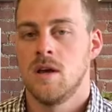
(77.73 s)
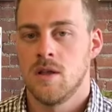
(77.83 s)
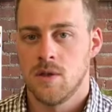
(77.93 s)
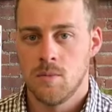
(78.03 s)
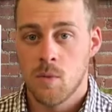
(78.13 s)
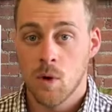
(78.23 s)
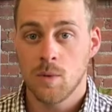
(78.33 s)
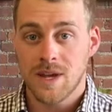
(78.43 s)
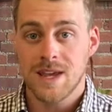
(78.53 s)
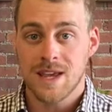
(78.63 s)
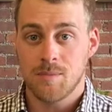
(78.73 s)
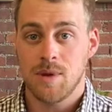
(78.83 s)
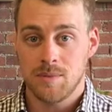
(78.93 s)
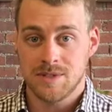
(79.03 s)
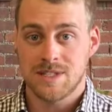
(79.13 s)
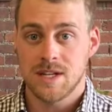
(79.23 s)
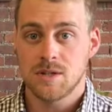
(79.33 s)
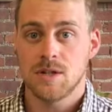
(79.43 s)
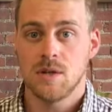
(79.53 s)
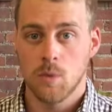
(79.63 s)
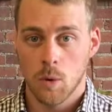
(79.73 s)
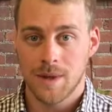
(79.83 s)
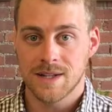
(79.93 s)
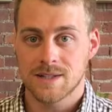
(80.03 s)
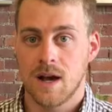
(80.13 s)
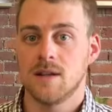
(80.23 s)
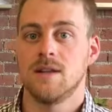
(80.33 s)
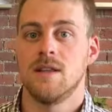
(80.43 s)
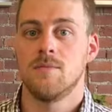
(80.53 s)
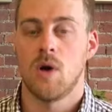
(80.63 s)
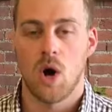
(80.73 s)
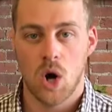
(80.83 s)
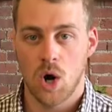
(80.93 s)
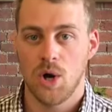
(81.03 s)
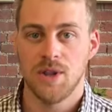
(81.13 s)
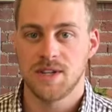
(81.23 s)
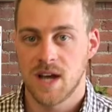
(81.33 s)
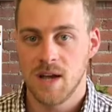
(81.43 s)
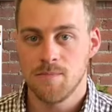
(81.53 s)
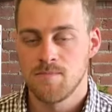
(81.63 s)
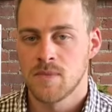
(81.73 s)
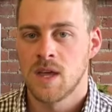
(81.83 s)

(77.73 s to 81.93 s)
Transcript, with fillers: The more we can get people's attention, the more we can talk to them all the time,